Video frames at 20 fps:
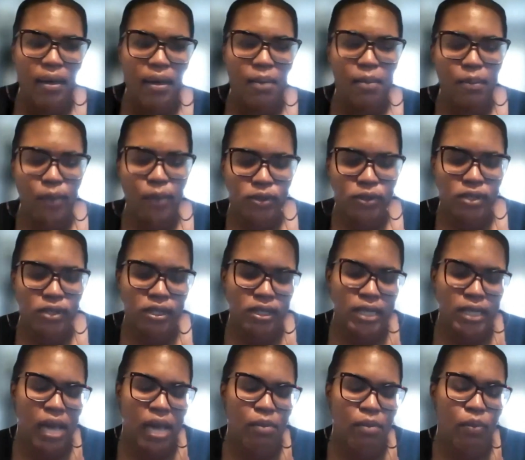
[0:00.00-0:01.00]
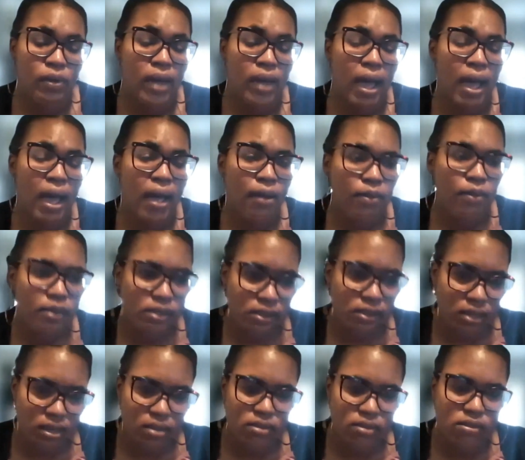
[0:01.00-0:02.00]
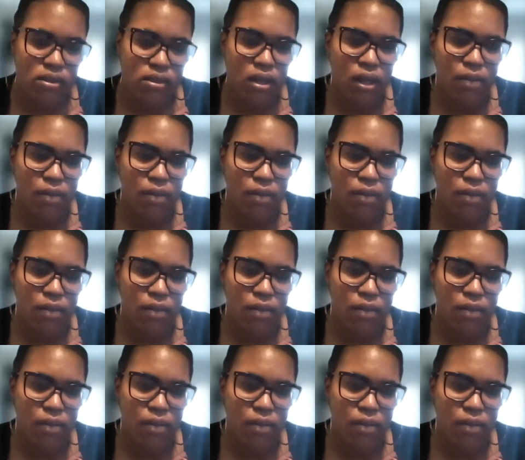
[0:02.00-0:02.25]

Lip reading: most of the time when I was in